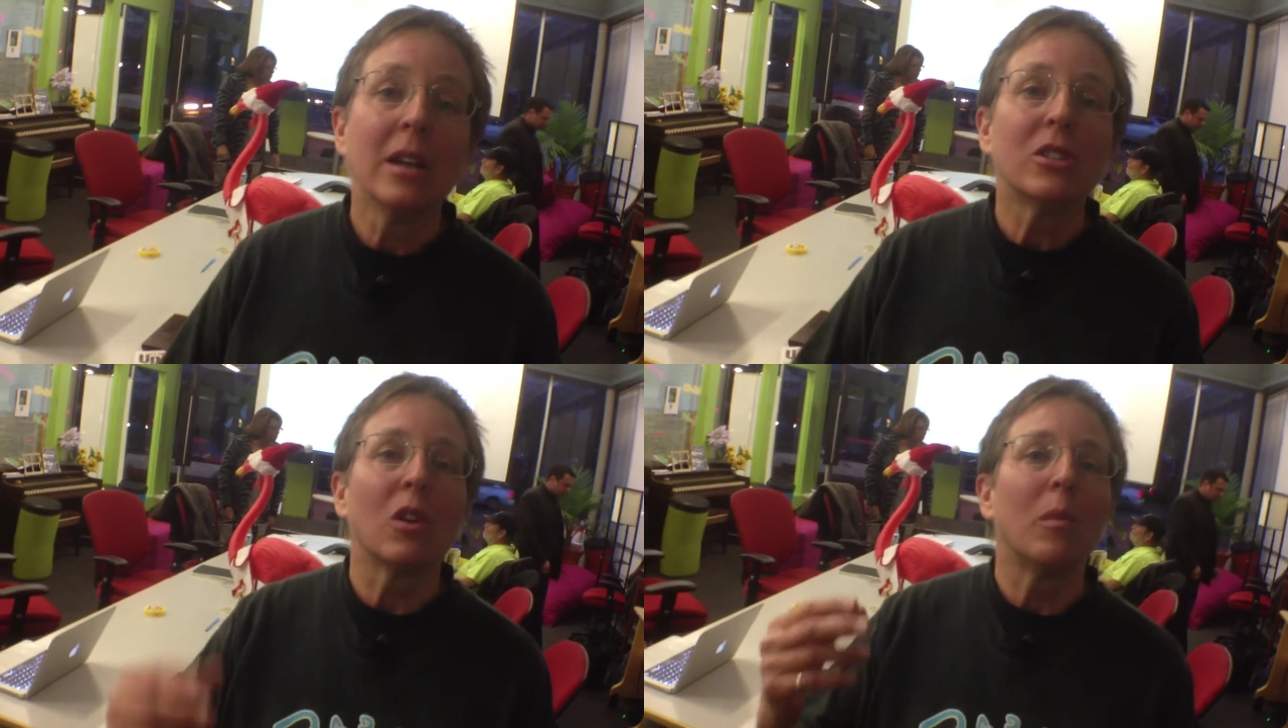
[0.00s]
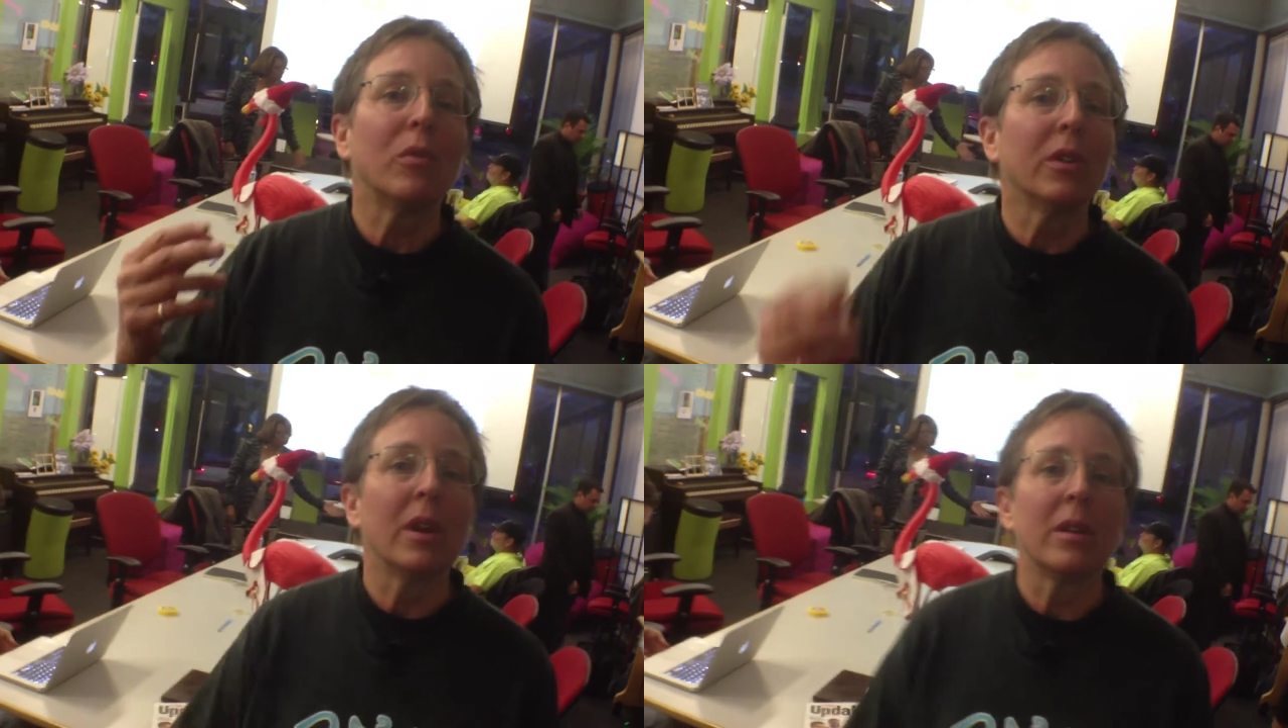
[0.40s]
So a
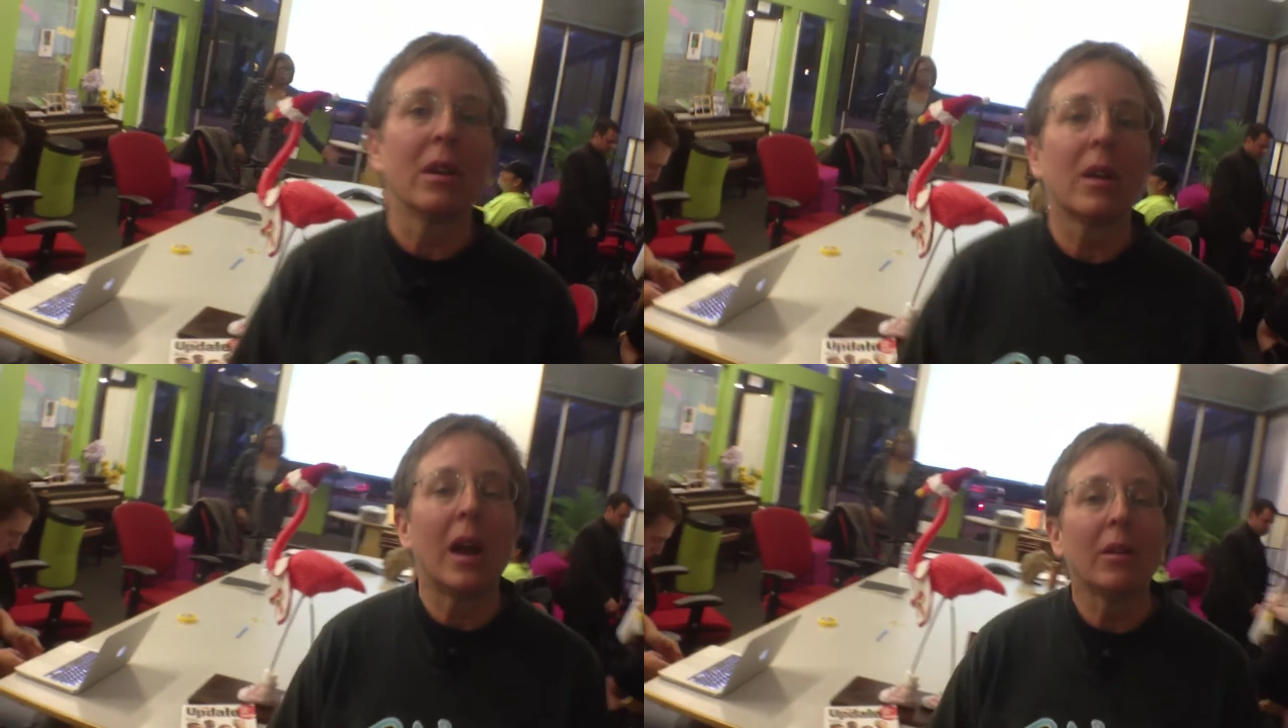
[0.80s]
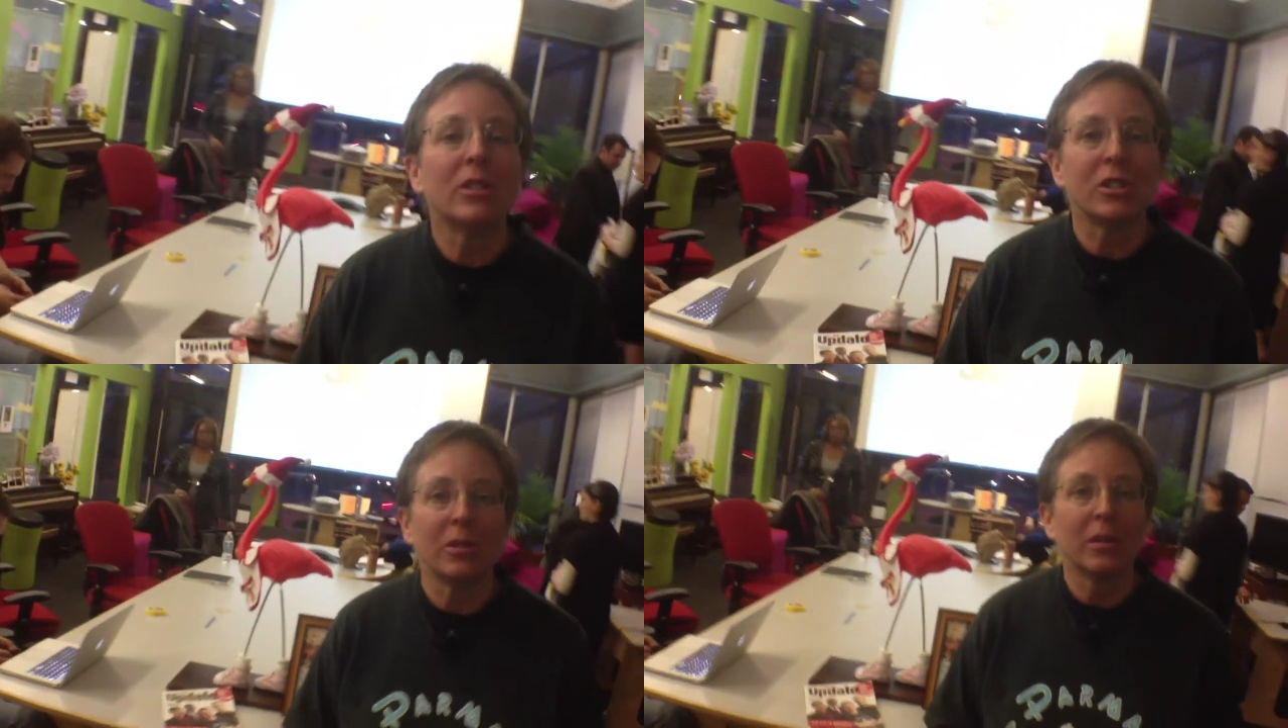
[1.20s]
brilliant young college
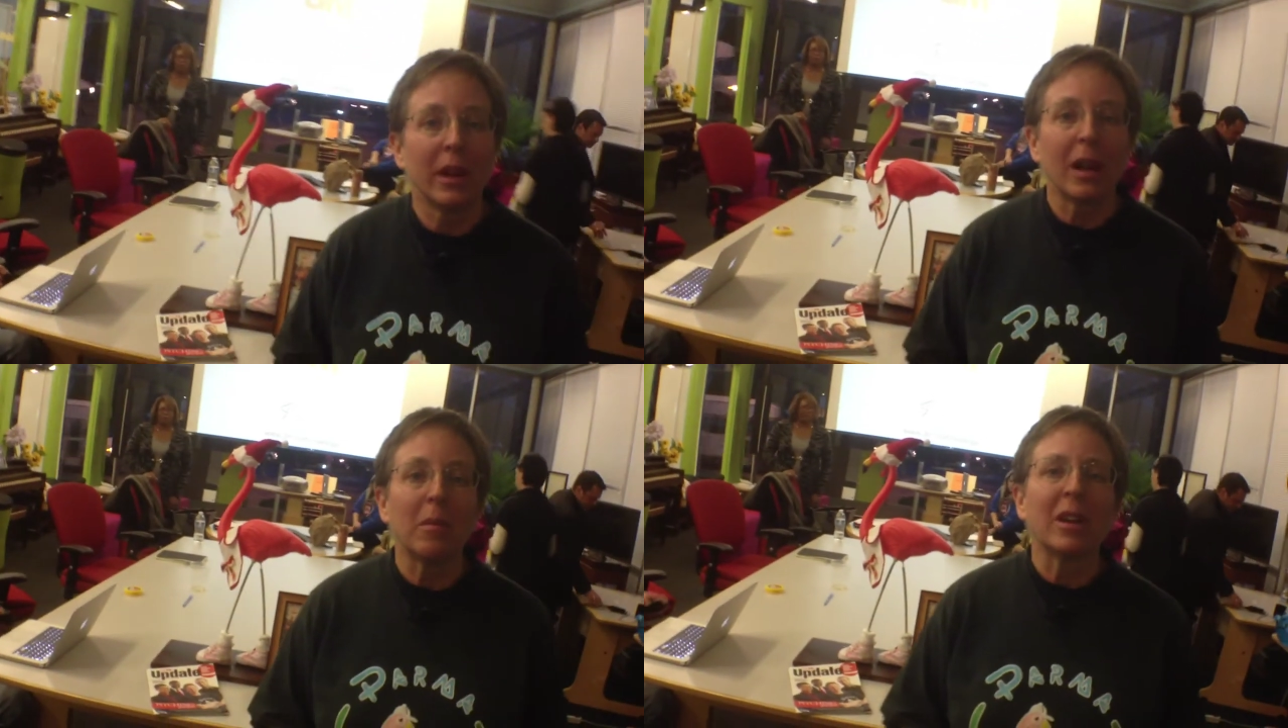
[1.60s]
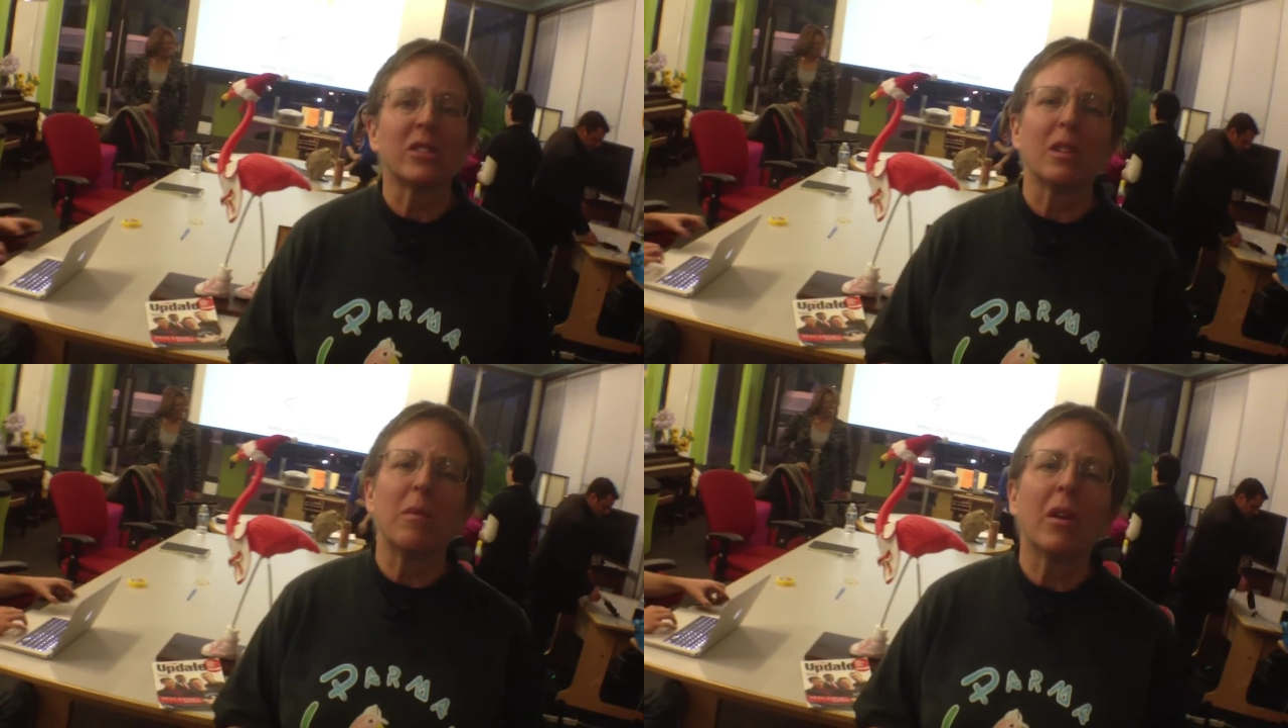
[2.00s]
student that I met
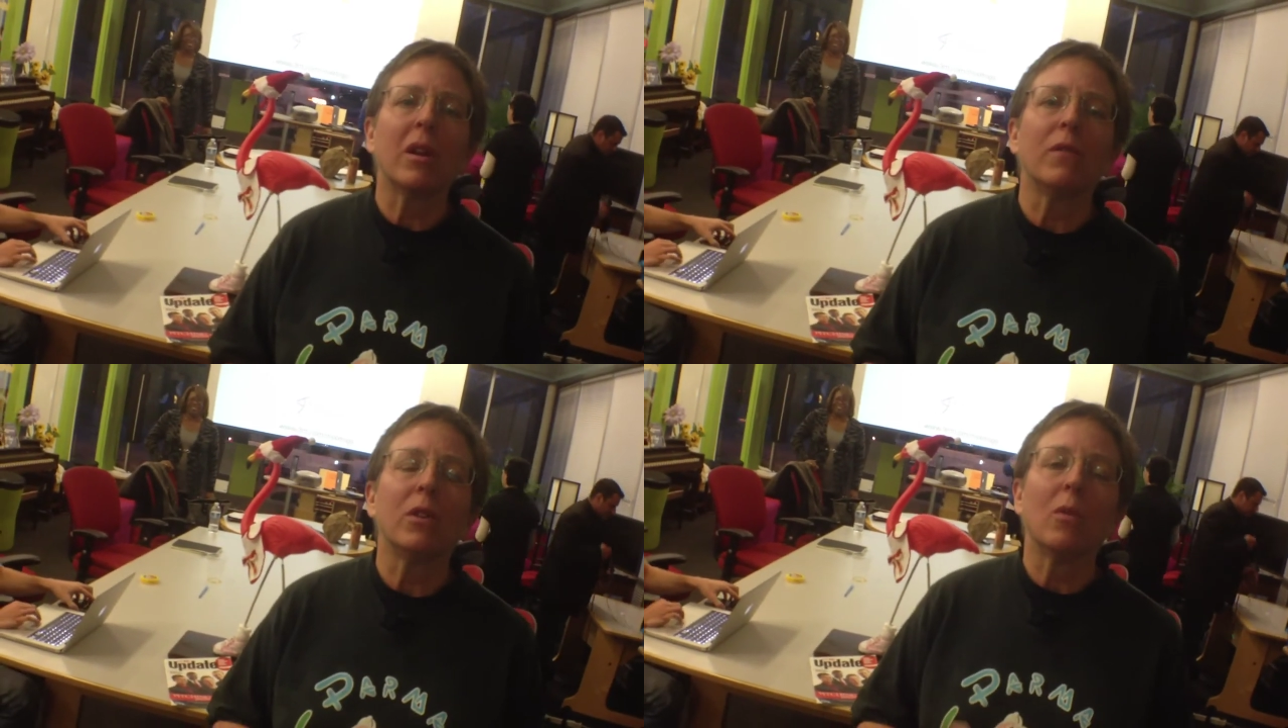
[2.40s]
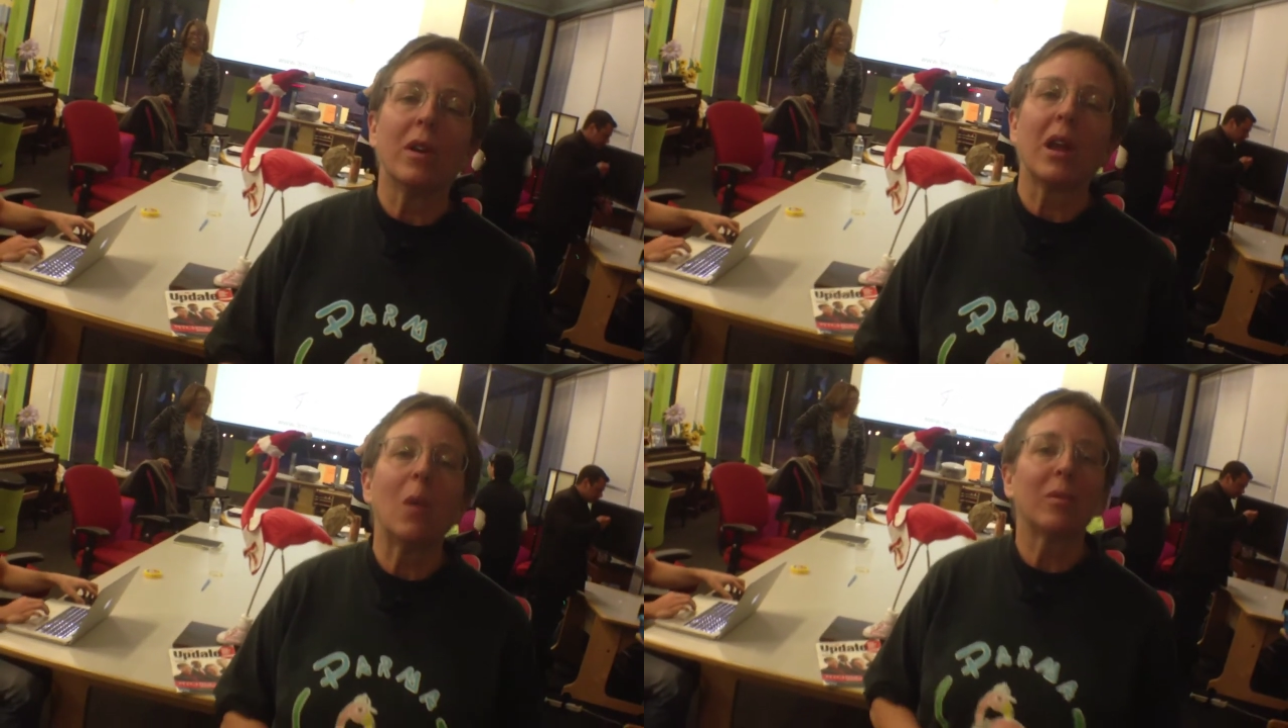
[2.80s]
said, Mary, if you want
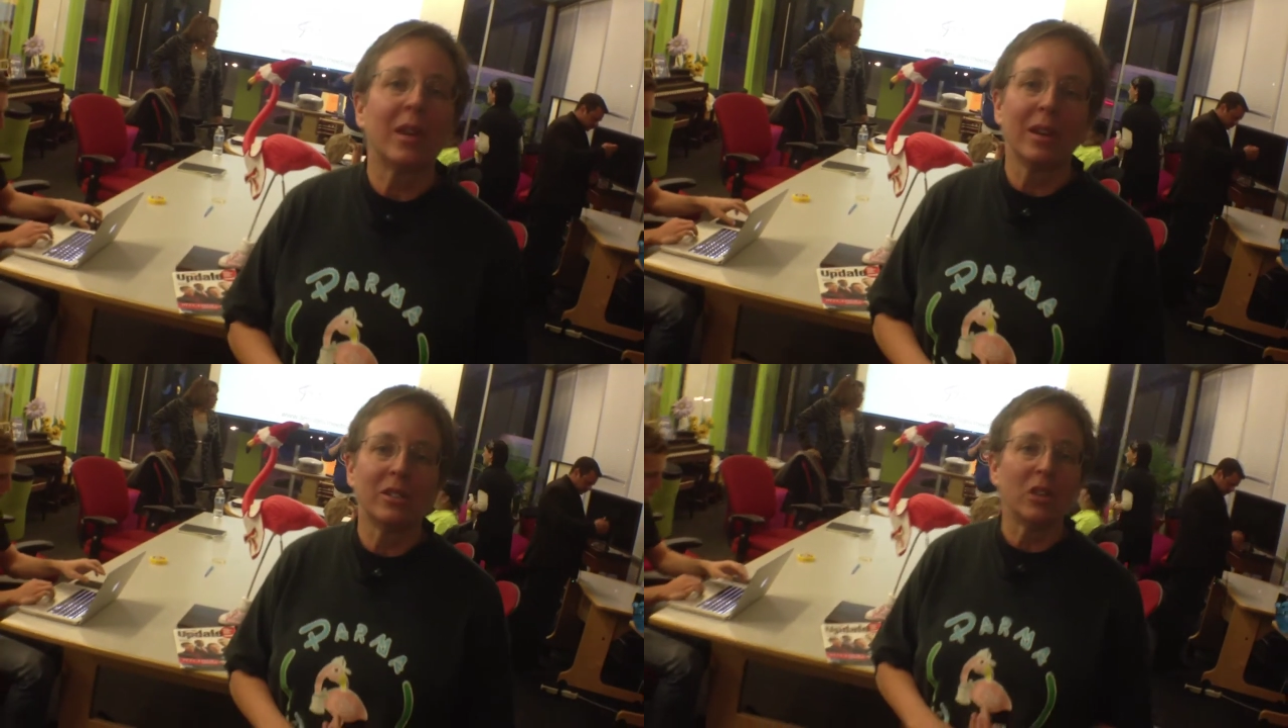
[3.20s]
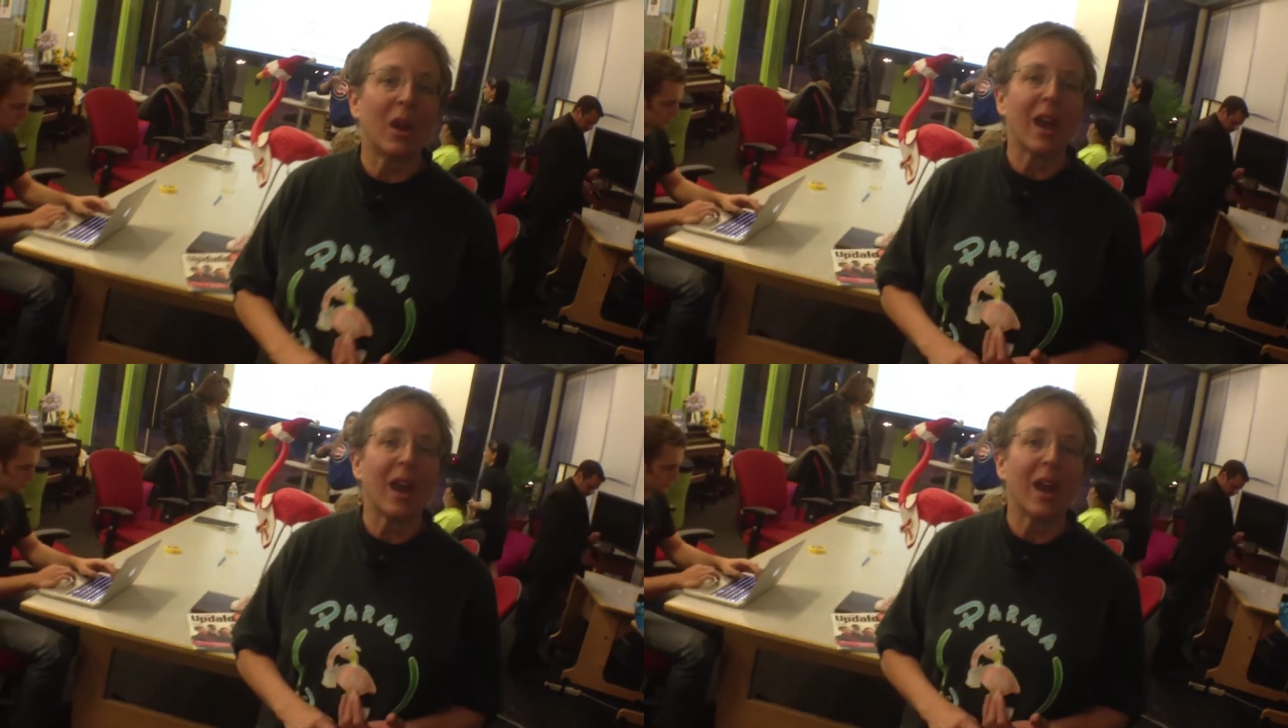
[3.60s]
to help kids and you